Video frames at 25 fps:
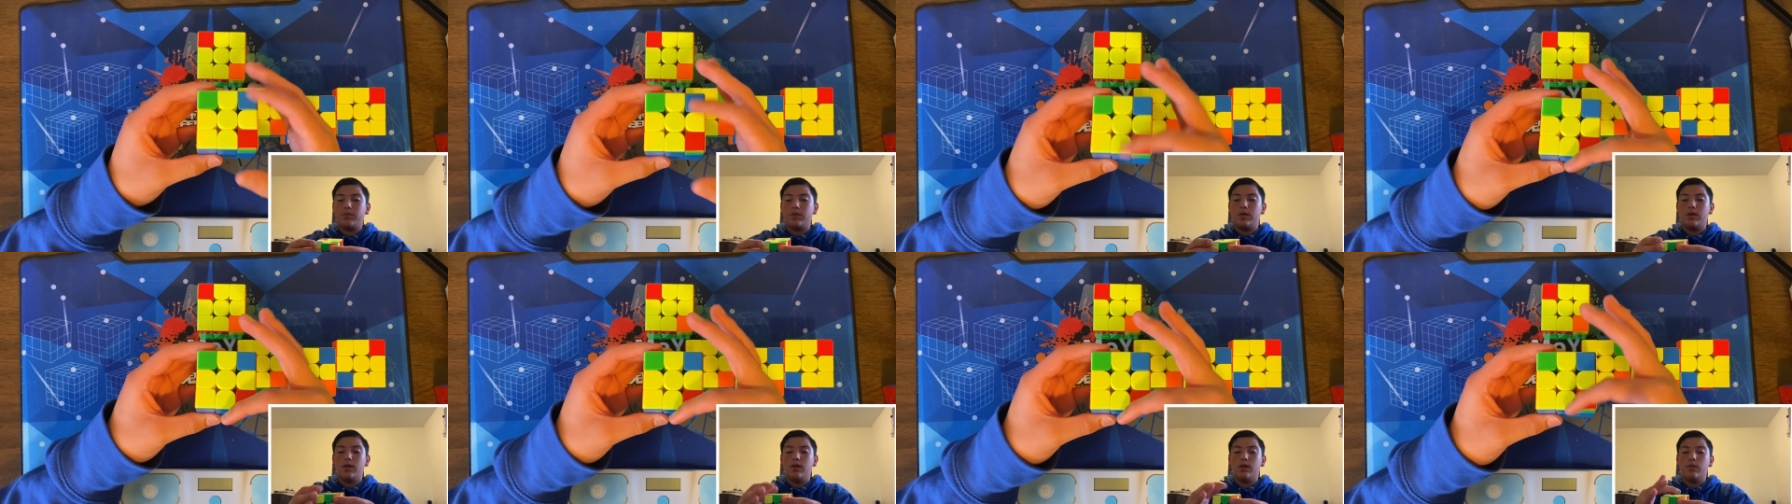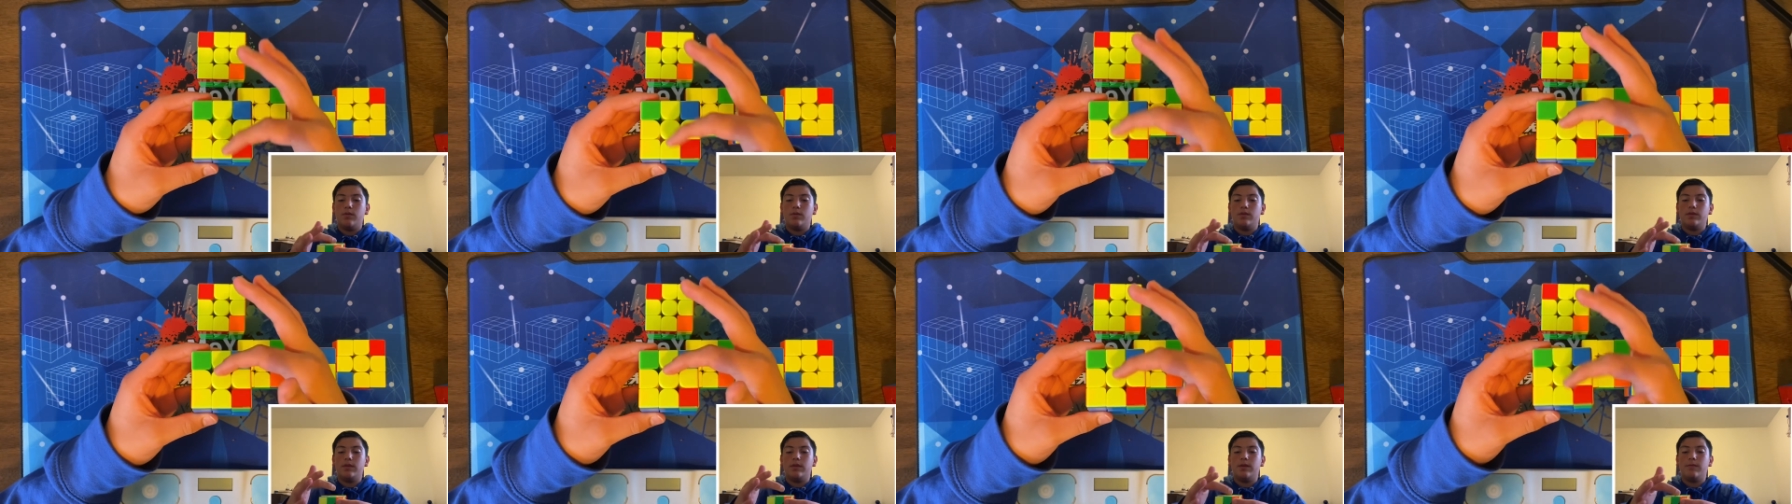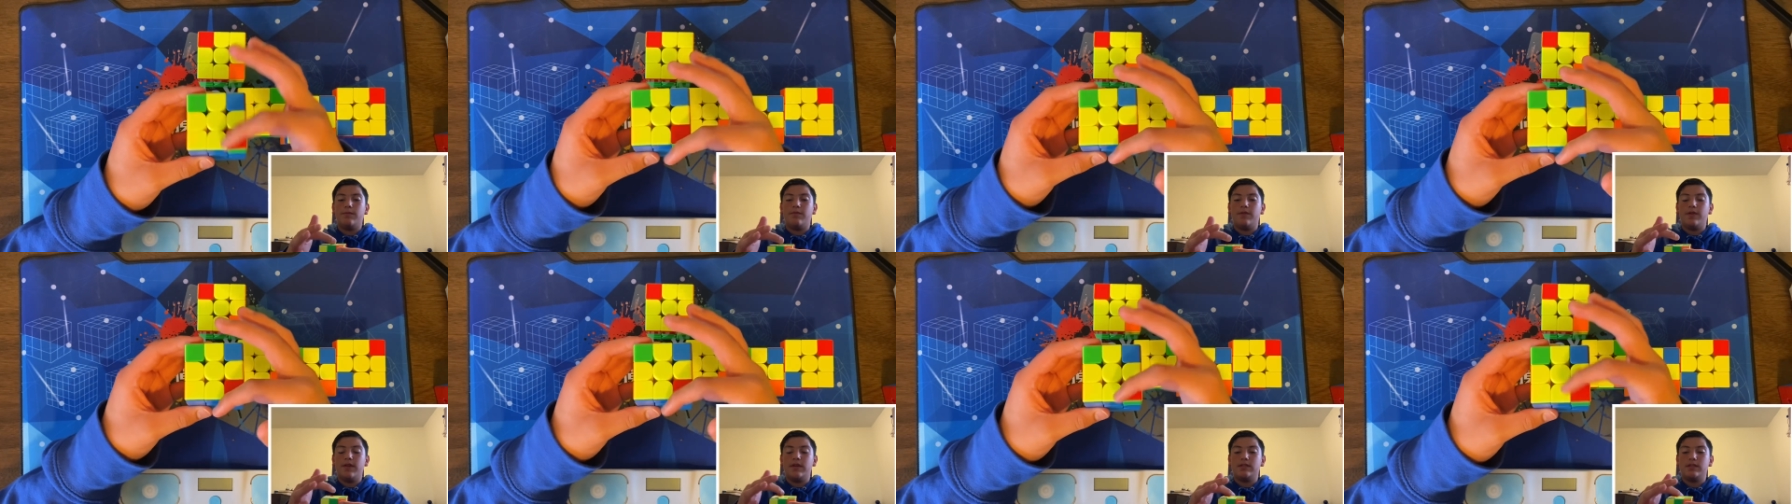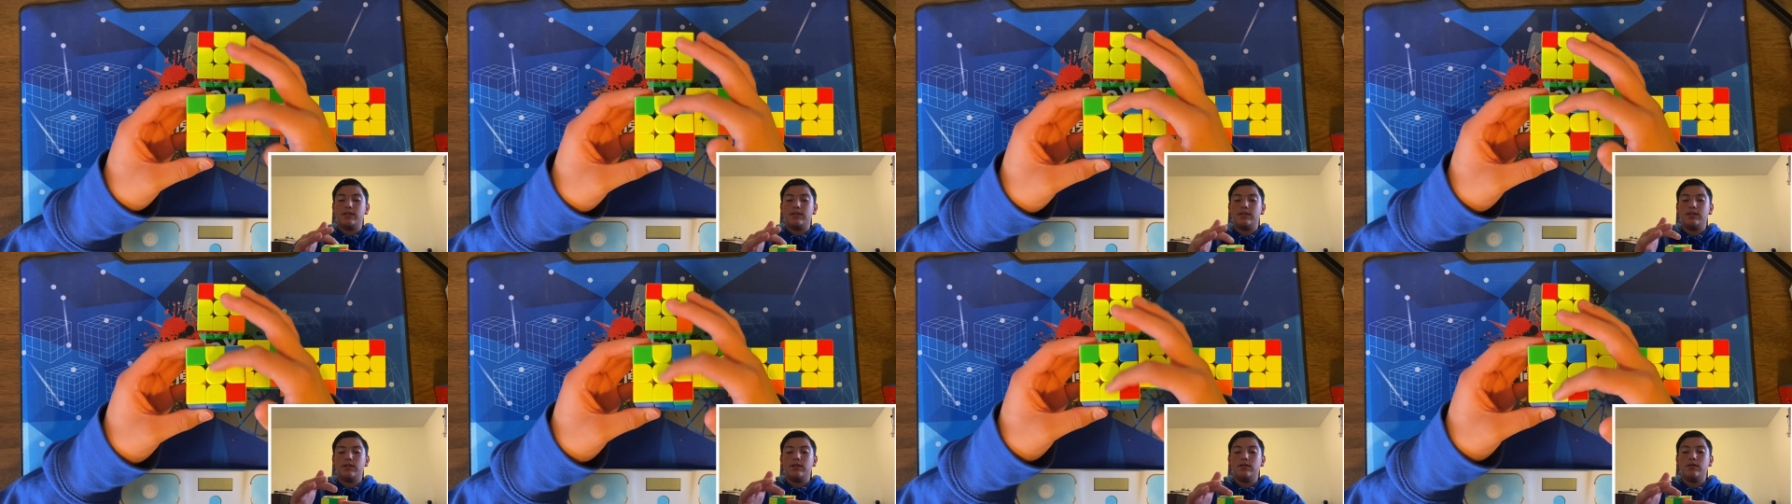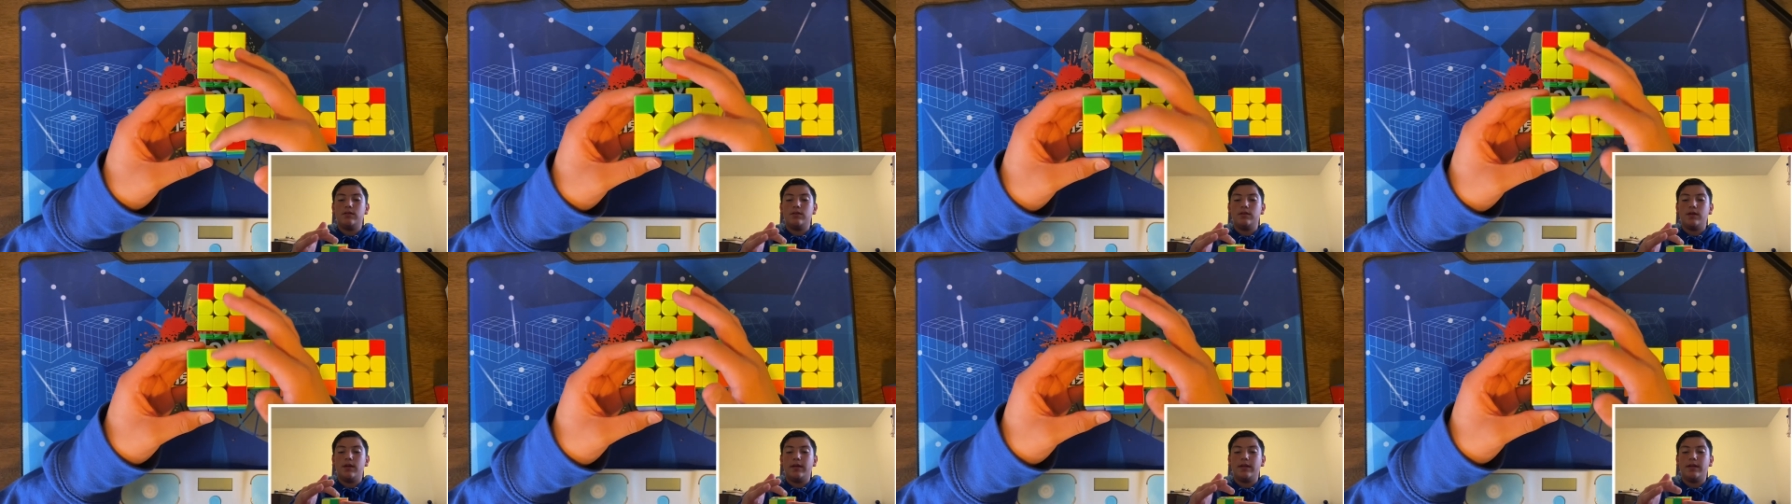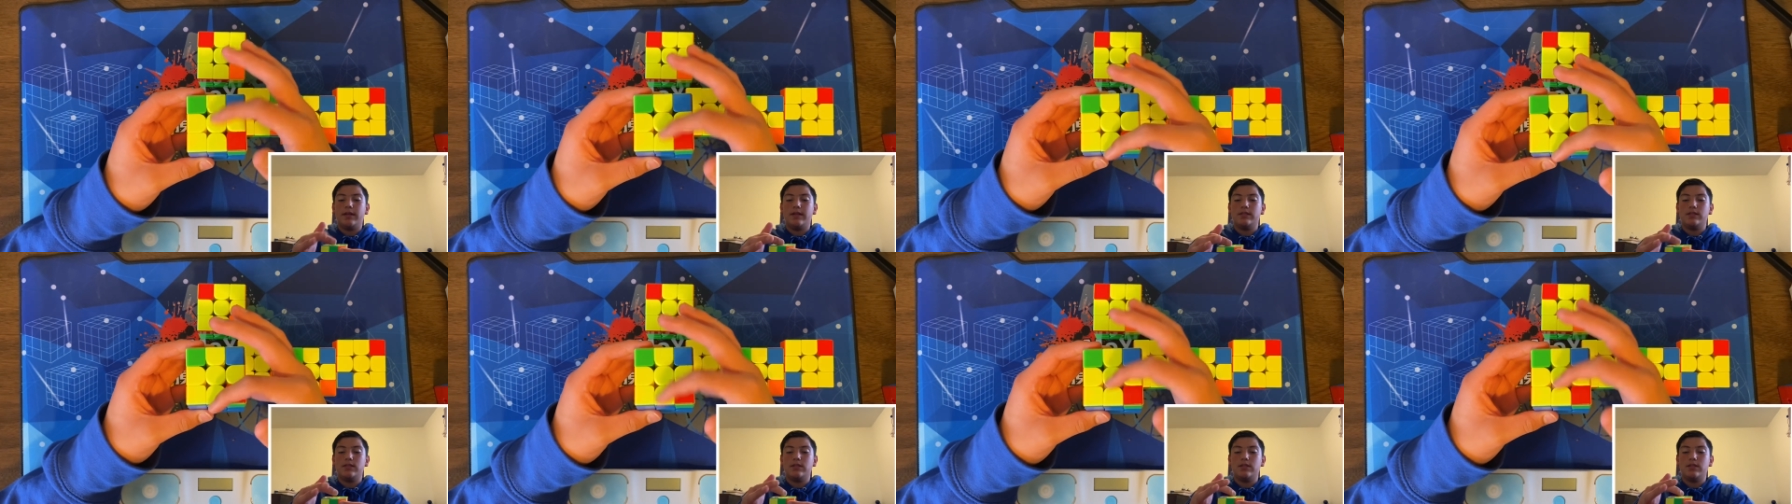with them facing against,